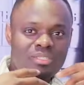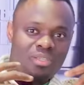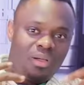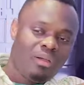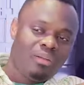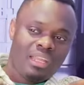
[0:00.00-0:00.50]

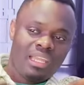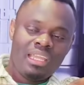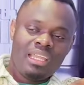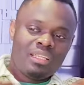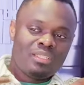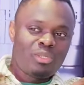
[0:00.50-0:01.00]
sorry,
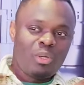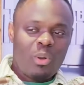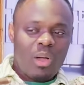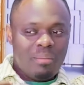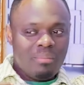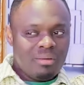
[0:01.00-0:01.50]

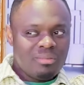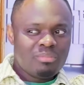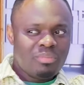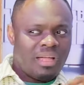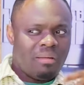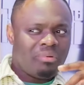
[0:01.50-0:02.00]
so I'm going to
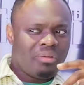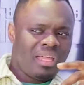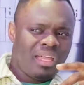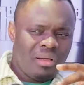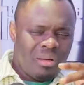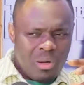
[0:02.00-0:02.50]
break up with
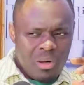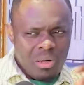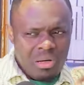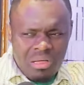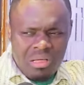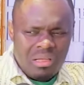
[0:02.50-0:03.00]
her or
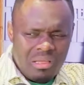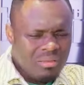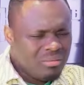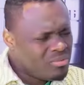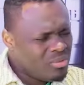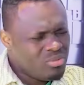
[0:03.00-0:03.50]

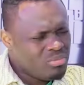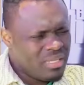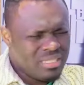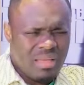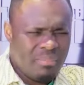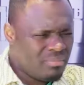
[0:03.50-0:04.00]
going to
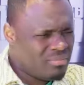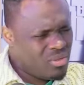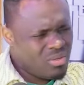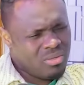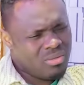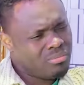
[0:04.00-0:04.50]
mess up.
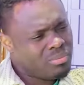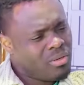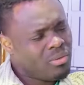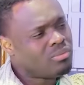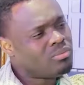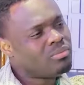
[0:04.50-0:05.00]
No,
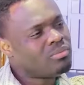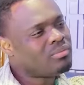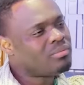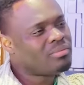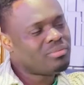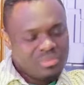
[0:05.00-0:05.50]
bro.
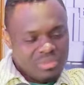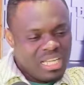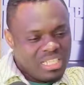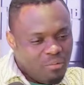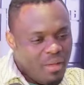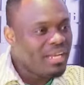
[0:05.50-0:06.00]
Yeah.
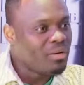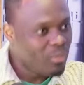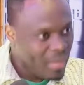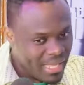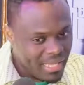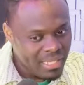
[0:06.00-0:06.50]
Just find a
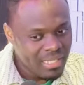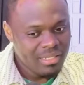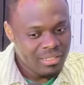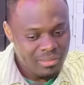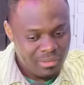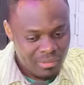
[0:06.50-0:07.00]
way.
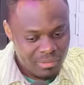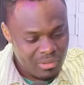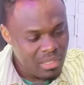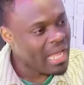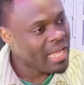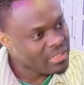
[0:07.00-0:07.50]

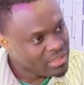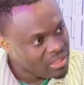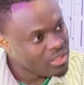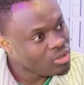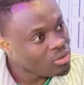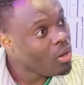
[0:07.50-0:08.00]
And
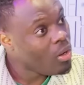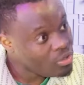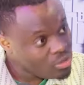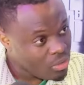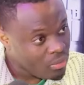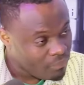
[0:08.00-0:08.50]
she should
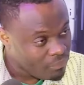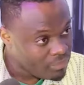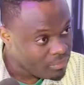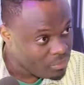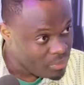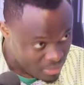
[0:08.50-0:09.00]
also,
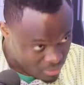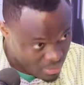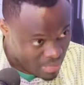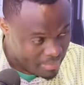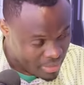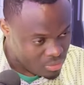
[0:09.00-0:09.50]
we are
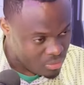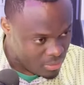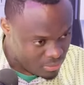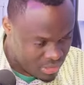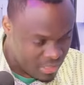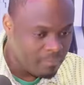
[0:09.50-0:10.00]
men, so I
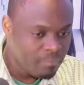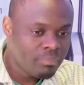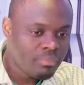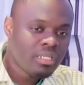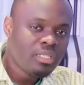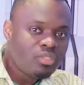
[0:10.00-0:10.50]
would say.
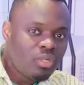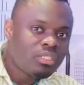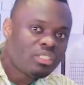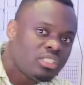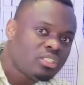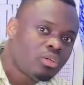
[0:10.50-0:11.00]
So
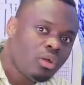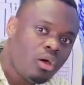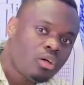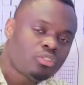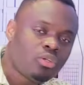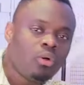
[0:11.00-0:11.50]
she should
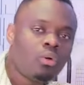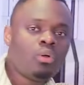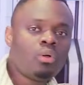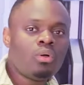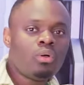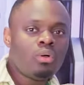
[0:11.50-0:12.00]
also
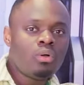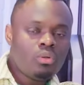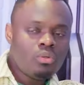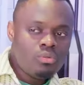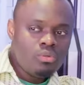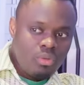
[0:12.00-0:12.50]

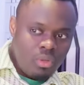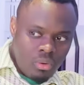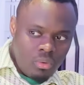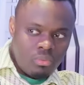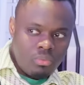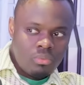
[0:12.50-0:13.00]

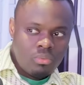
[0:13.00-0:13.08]
know